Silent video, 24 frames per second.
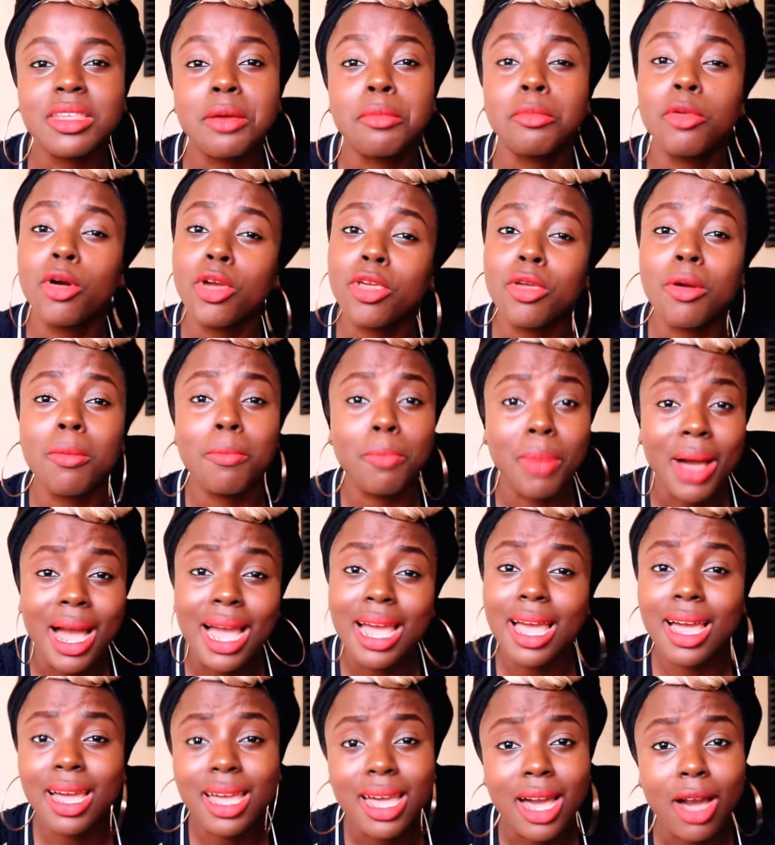the more your
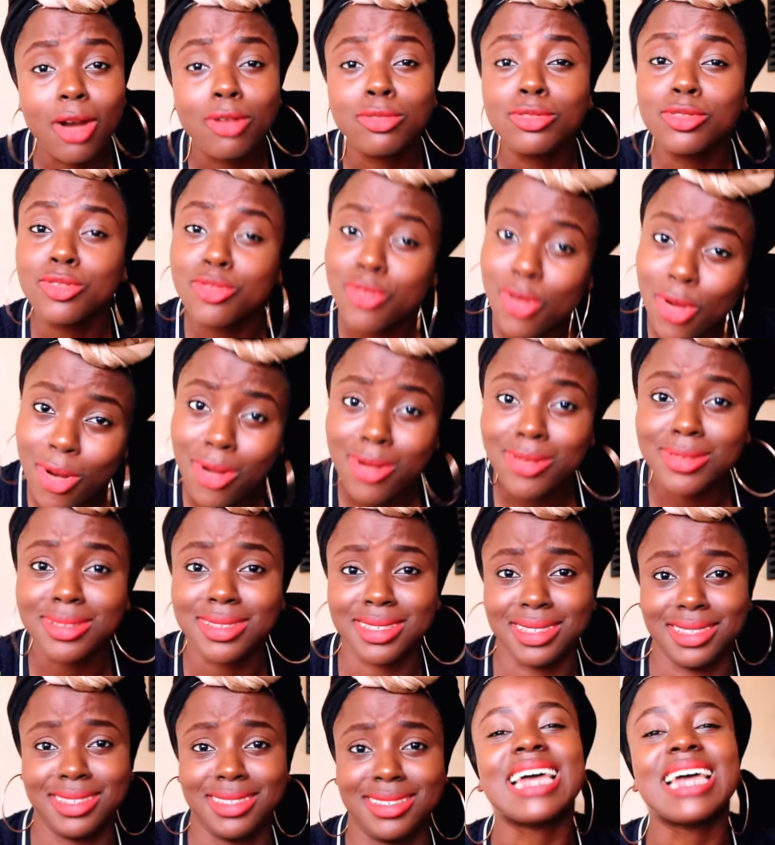bank account grows.